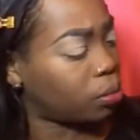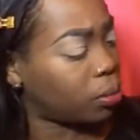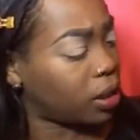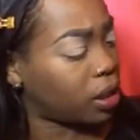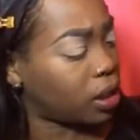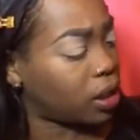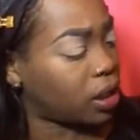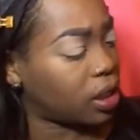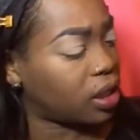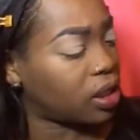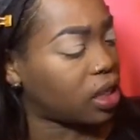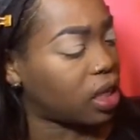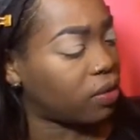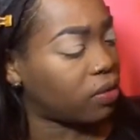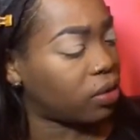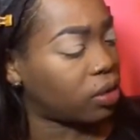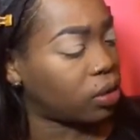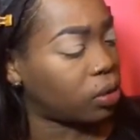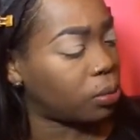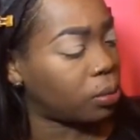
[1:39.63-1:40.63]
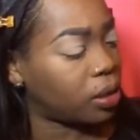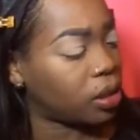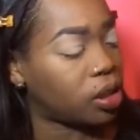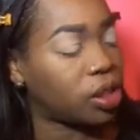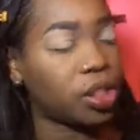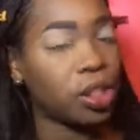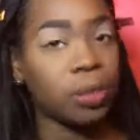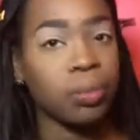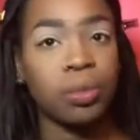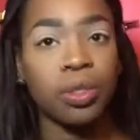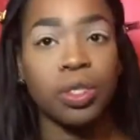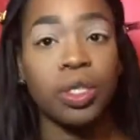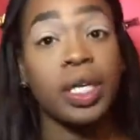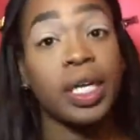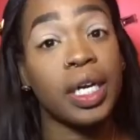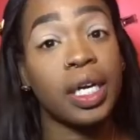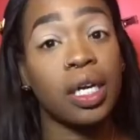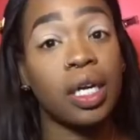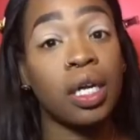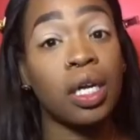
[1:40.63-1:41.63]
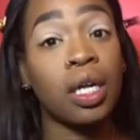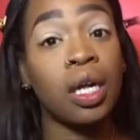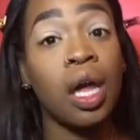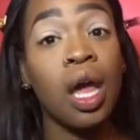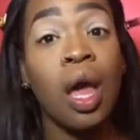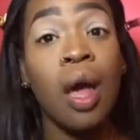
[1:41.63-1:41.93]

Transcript: but it does have a little bit of shimmer in it.